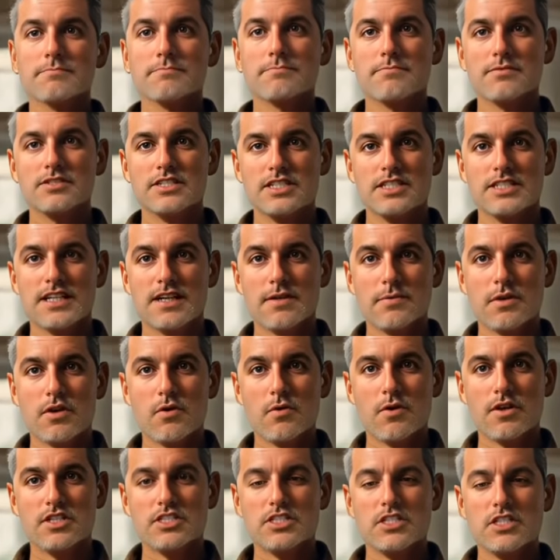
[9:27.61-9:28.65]
Just type your
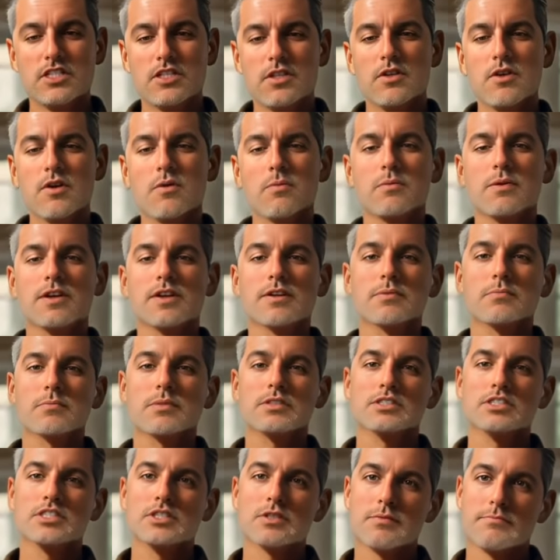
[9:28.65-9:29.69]
question in your own
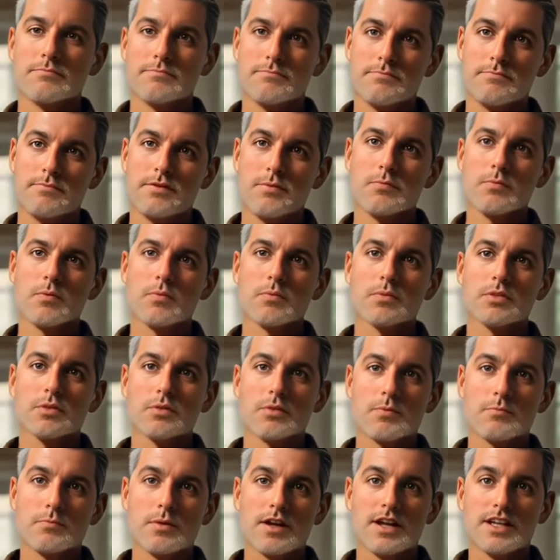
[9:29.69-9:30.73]
language, and we will do
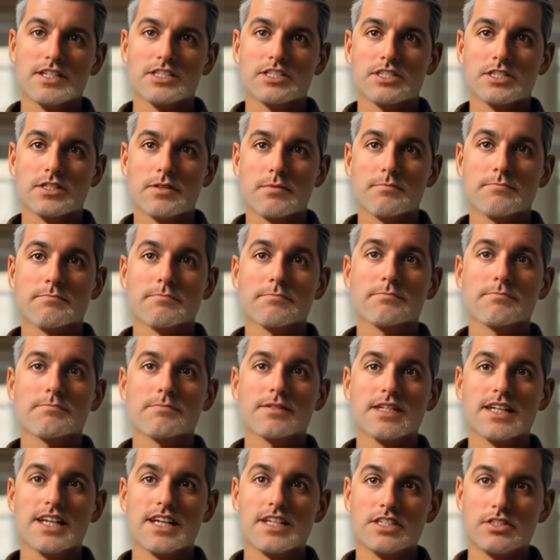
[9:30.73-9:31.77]
the rest.
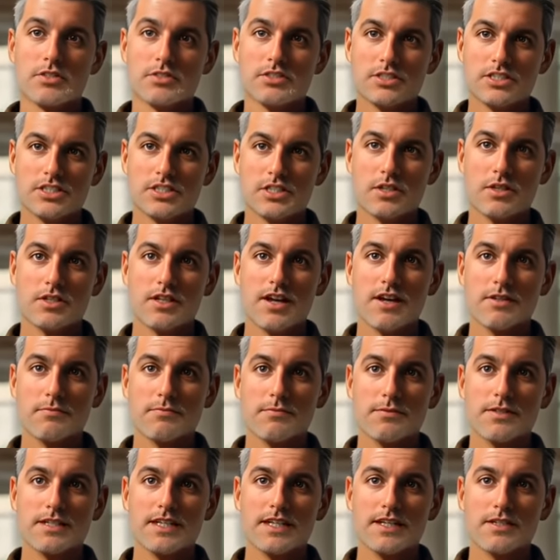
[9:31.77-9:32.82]
The answers still come
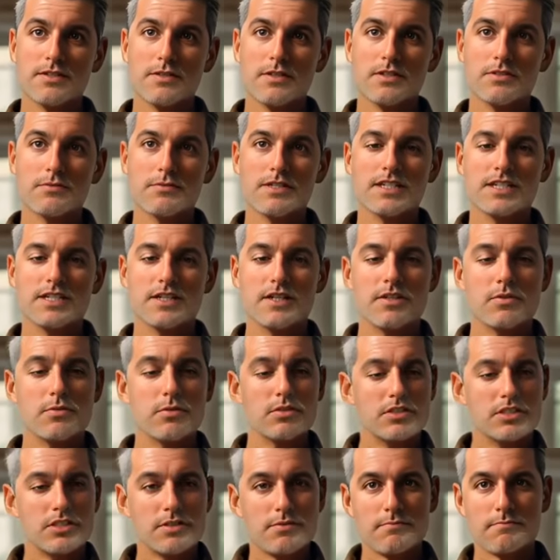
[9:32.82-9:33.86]
from the English
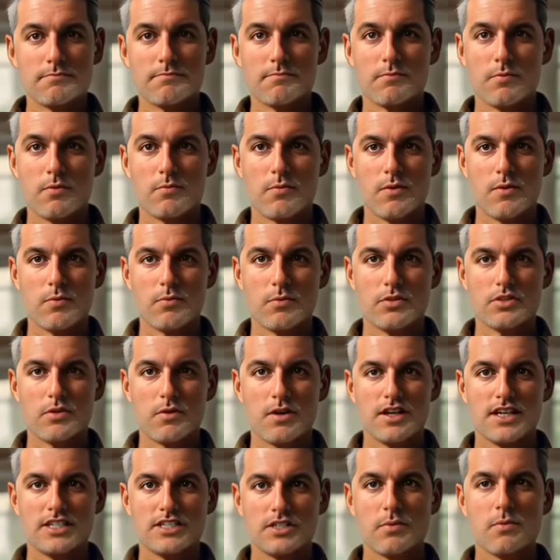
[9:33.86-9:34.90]
videos, but we will
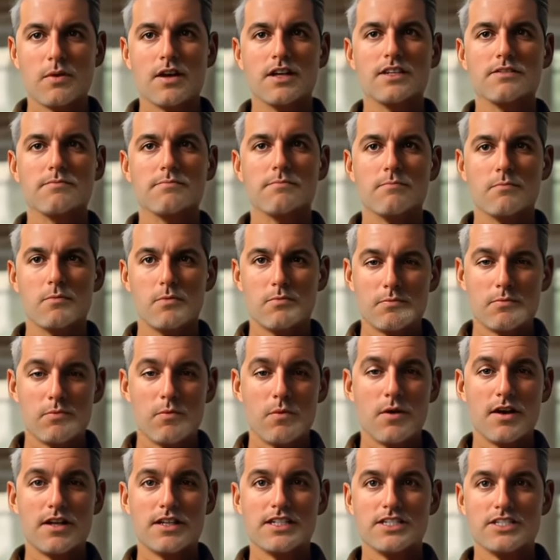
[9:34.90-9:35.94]
translate both
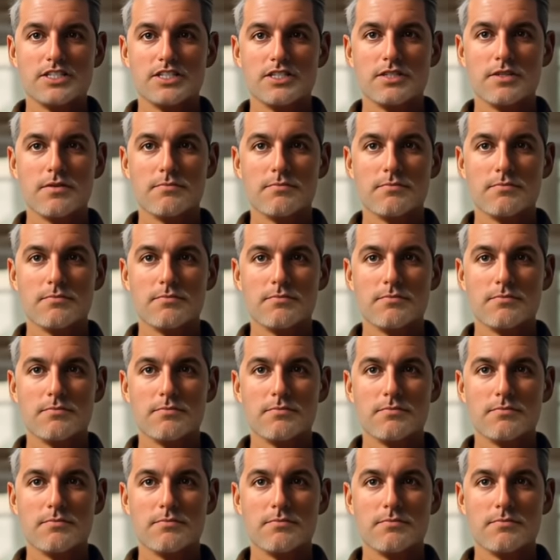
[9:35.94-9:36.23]
ways.